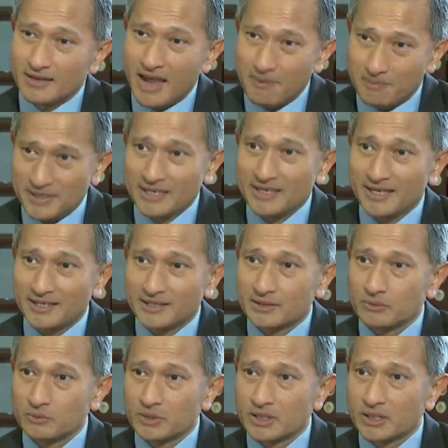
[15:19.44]

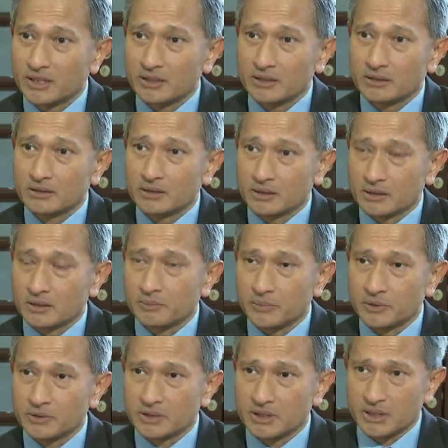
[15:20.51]
application working on a
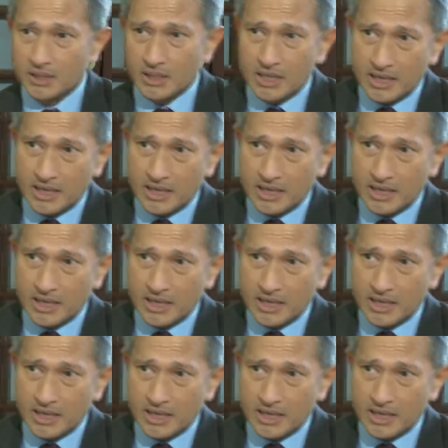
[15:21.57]
computer.